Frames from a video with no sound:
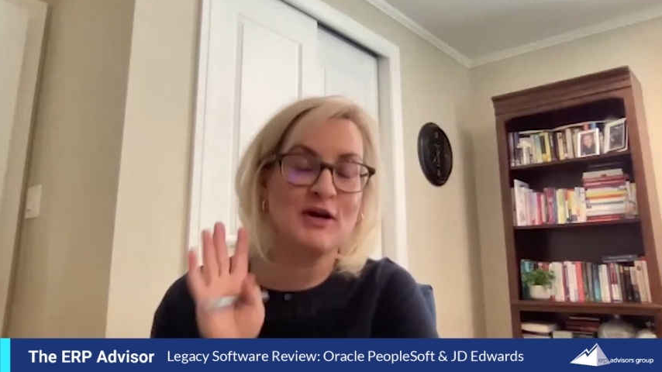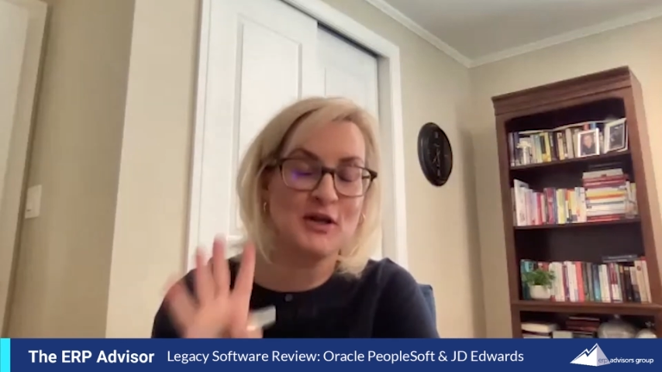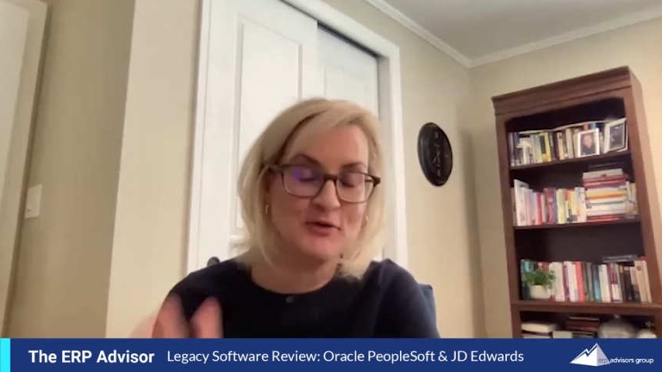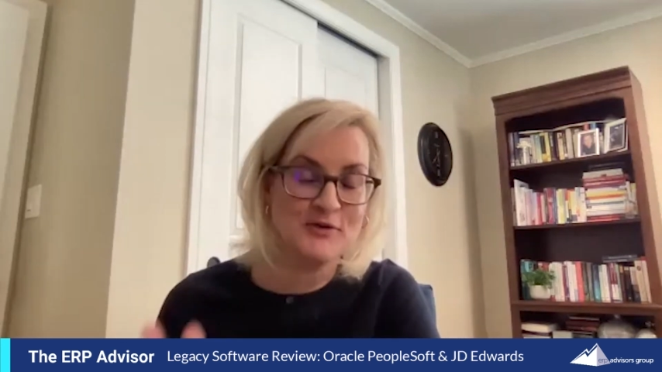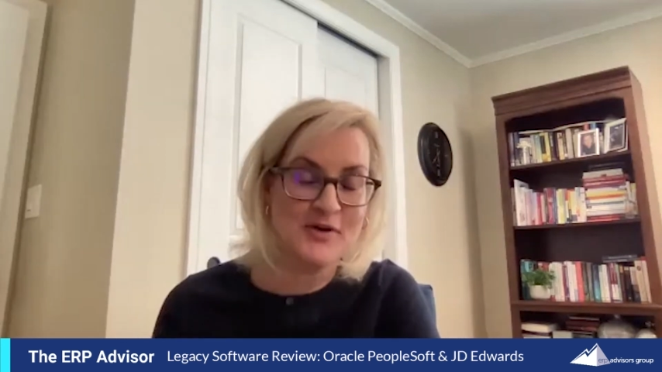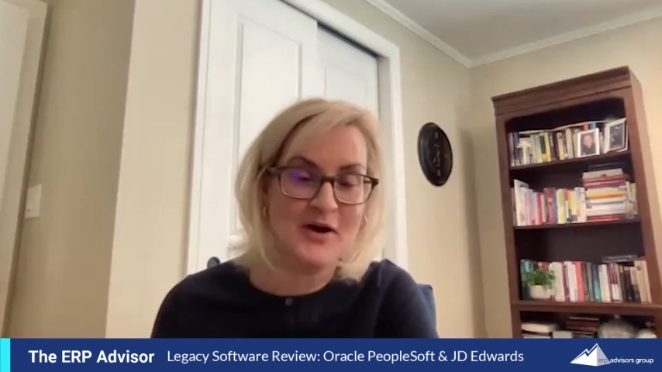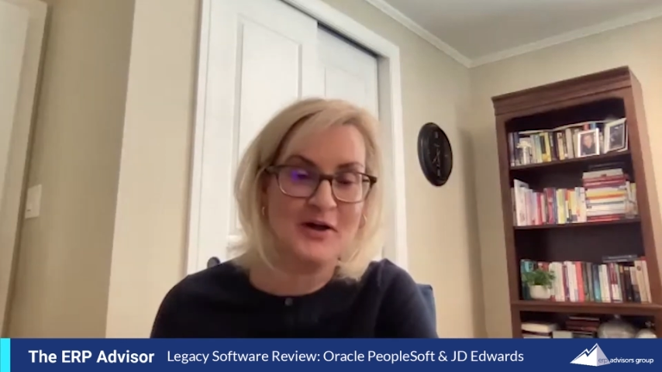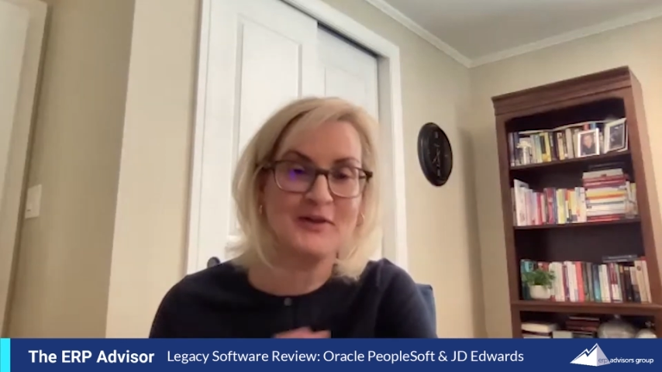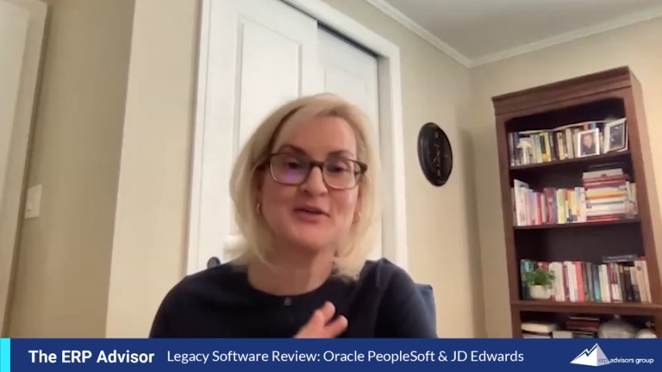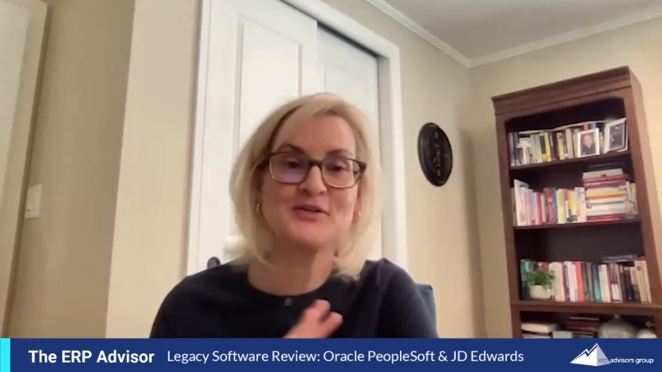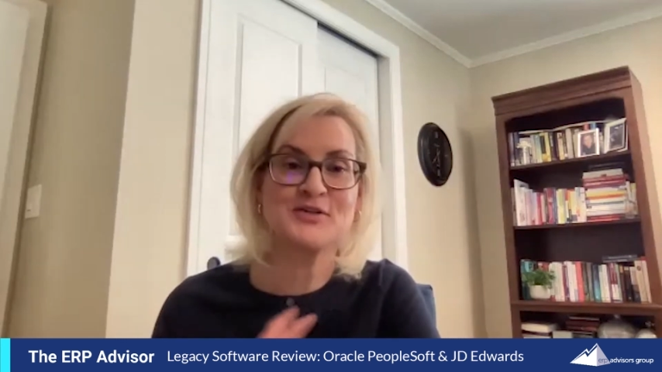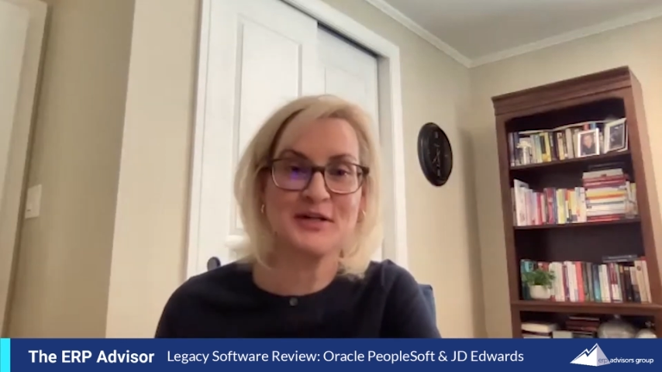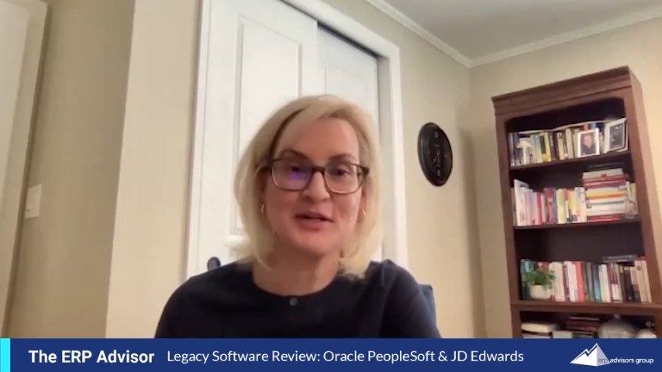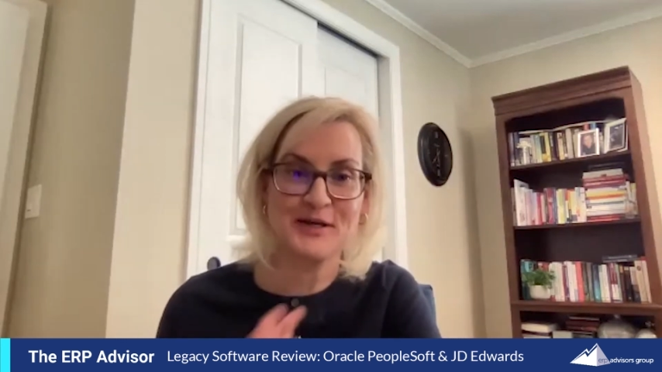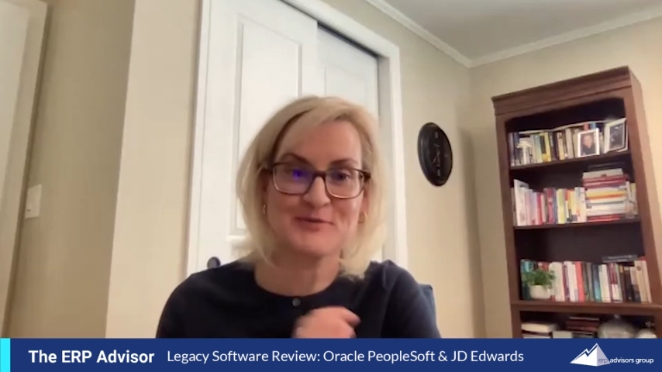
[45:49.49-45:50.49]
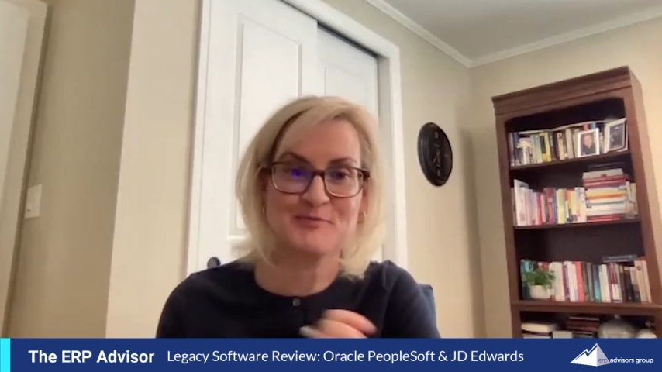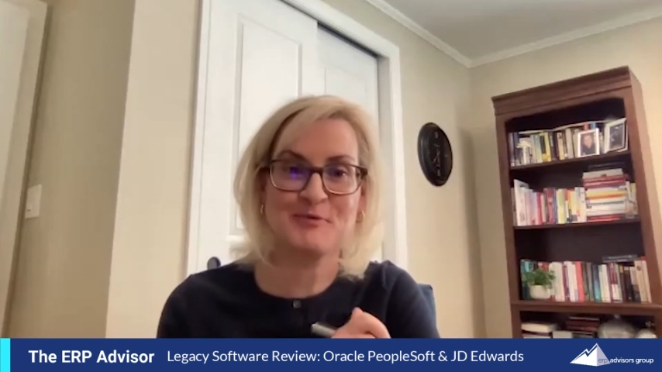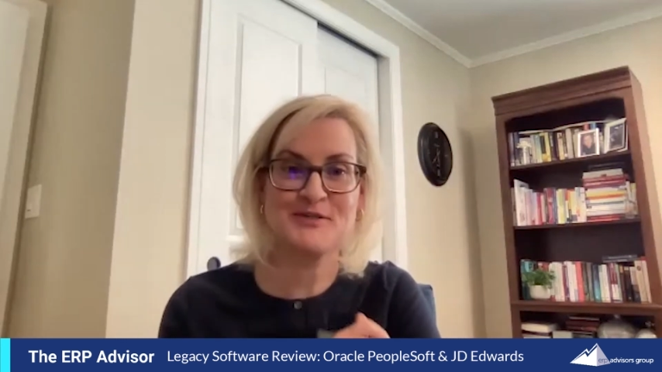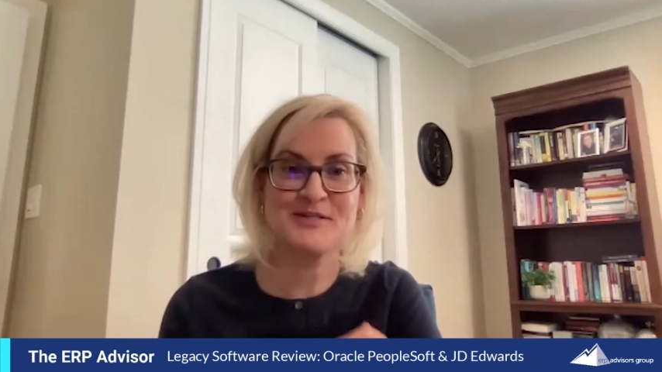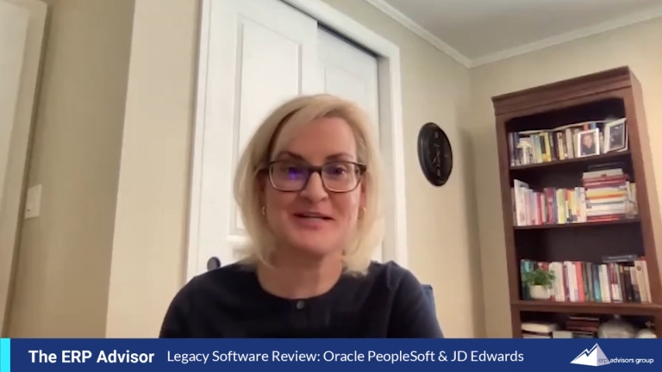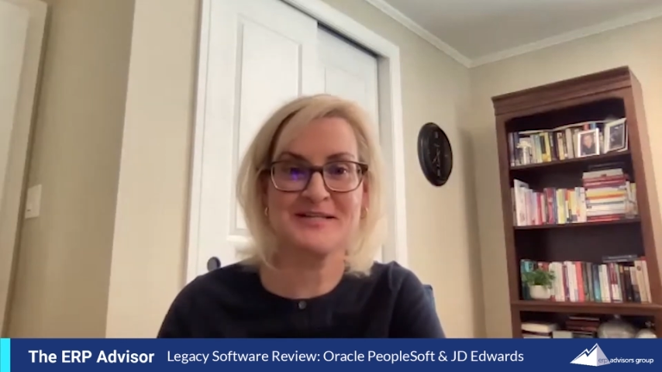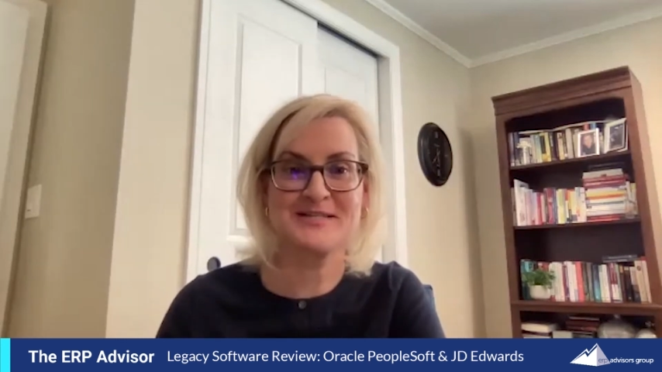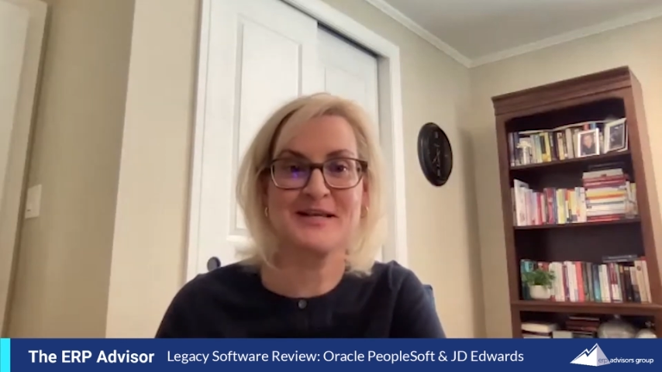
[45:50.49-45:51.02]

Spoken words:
your knowledge and expertise